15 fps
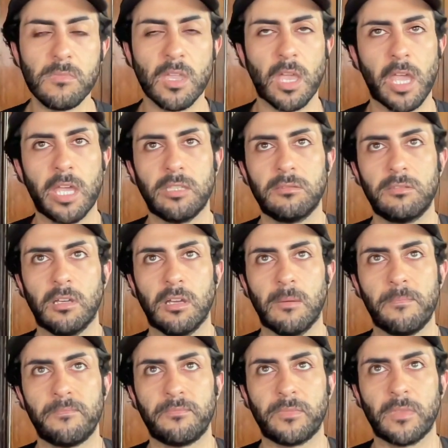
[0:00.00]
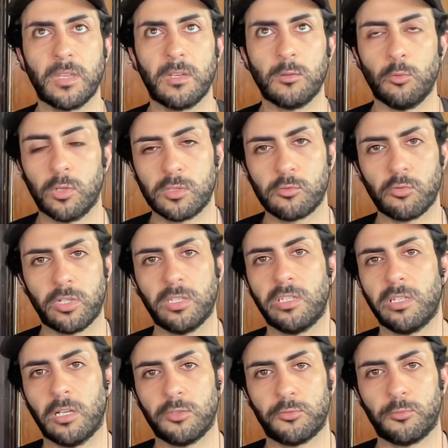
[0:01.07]
And once we
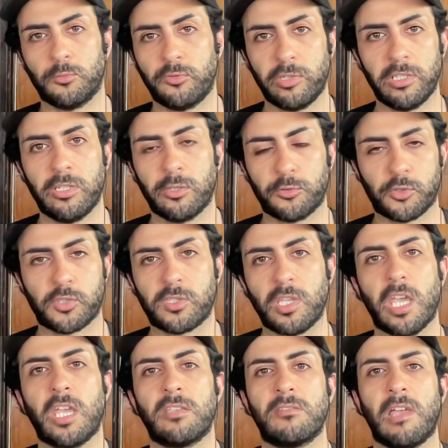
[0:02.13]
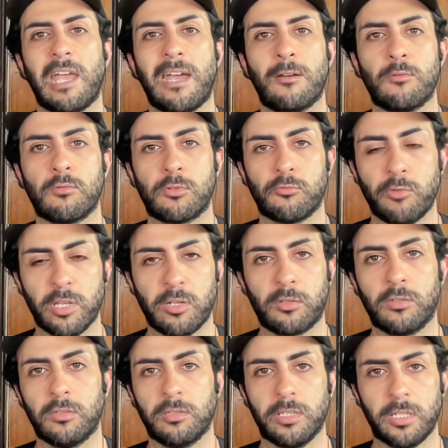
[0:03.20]
really understand how
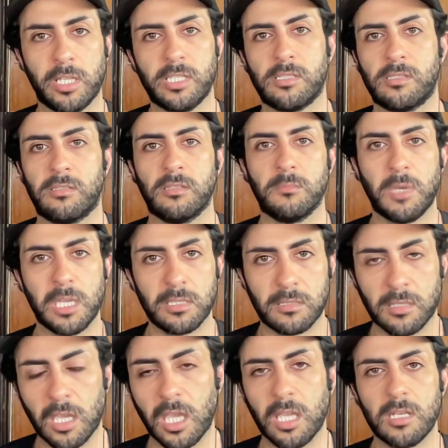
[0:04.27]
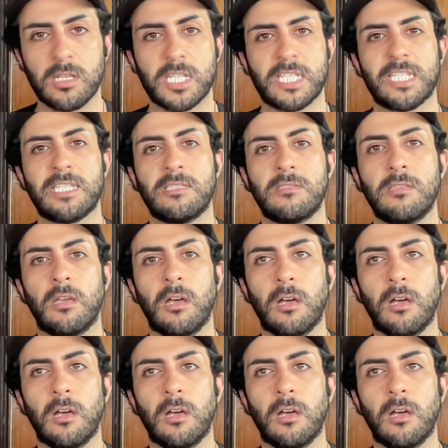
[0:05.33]
critical it is to maintain and